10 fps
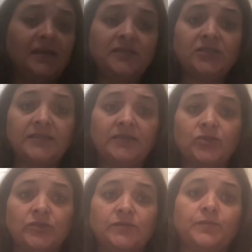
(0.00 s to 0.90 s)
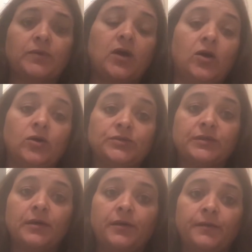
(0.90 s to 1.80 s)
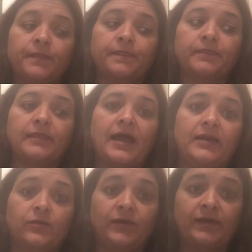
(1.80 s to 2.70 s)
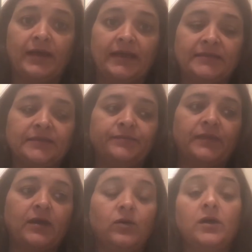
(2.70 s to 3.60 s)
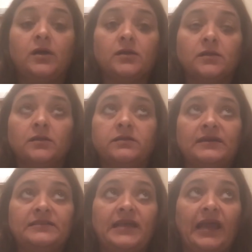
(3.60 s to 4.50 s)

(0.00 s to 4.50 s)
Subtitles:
in just interest because I didn't refinance. Now, let's